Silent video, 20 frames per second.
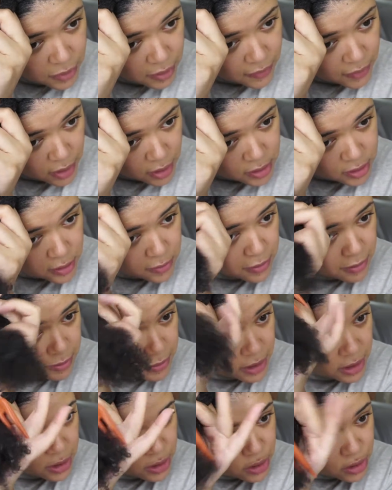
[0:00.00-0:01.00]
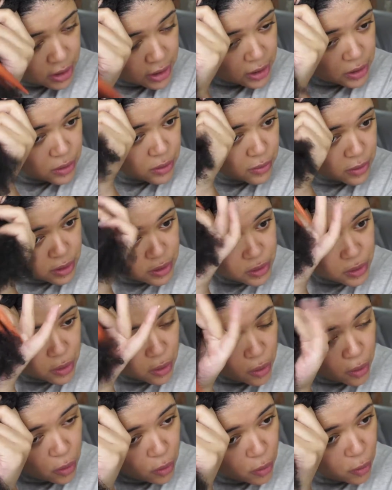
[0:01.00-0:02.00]
What I've also been making sure I do is
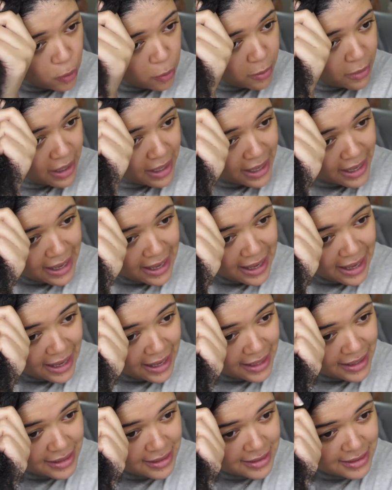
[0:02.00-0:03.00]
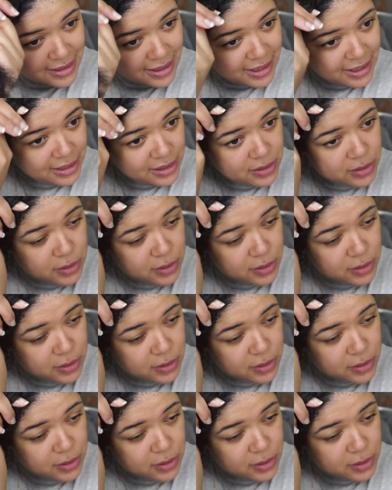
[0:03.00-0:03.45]
comb as I